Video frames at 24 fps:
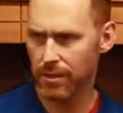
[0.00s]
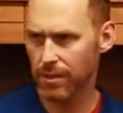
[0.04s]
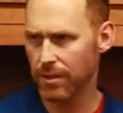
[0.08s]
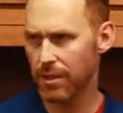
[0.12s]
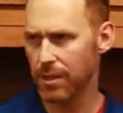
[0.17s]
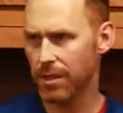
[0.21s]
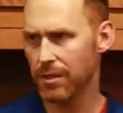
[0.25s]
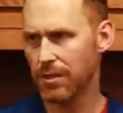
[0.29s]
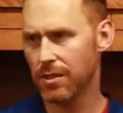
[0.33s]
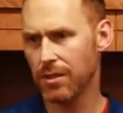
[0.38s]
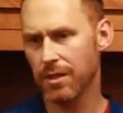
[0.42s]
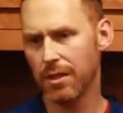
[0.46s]
and
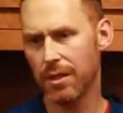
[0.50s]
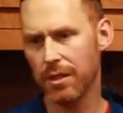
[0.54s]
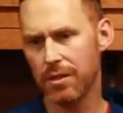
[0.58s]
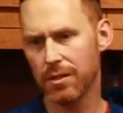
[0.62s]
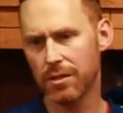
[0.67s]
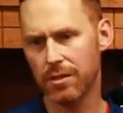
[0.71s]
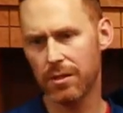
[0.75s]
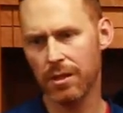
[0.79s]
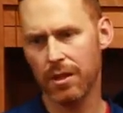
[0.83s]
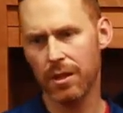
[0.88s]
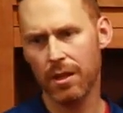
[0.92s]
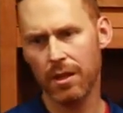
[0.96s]

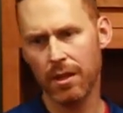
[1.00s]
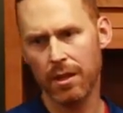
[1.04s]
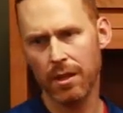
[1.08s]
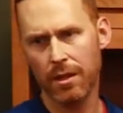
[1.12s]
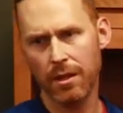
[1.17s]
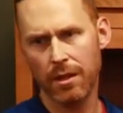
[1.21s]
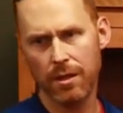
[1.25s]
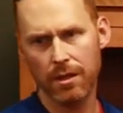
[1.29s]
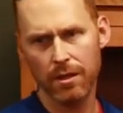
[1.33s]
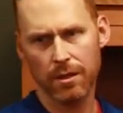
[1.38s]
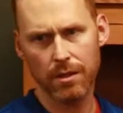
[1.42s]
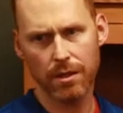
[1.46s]
TCAs
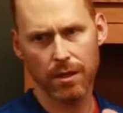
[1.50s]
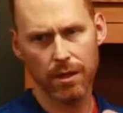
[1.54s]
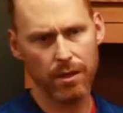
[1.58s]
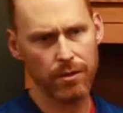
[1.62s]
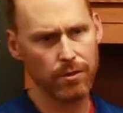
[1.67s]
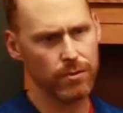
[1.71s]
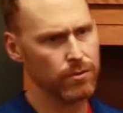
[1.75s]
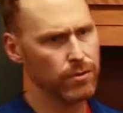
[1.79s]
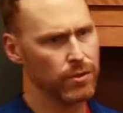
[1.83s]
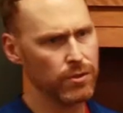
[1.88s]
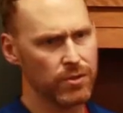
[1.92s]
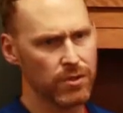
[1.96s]

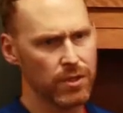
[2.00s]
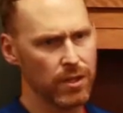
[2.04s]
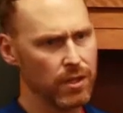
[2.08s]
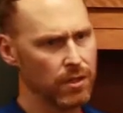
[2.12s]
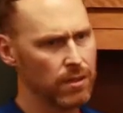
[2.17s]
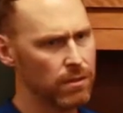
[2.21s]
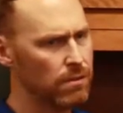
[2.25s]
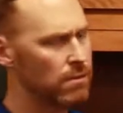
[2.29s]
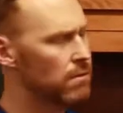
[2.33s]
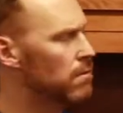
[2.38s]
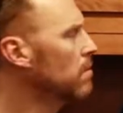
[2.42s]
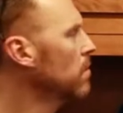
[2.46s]
through the
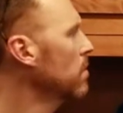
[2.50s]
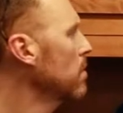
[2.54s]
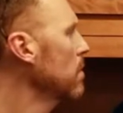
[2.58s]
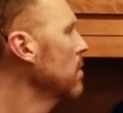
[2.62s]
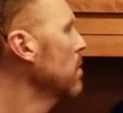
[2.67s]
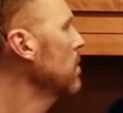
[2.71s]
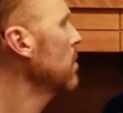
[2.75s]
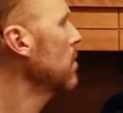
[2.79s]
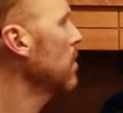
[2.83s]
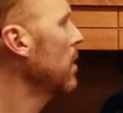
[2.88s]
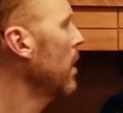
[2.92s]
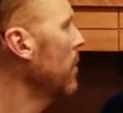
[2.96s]
skin
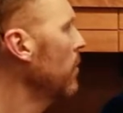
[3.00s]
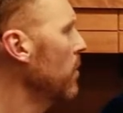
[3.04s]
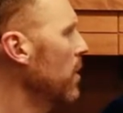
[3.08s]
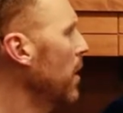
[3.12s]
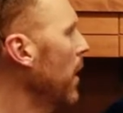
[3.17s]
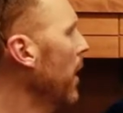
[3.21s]
every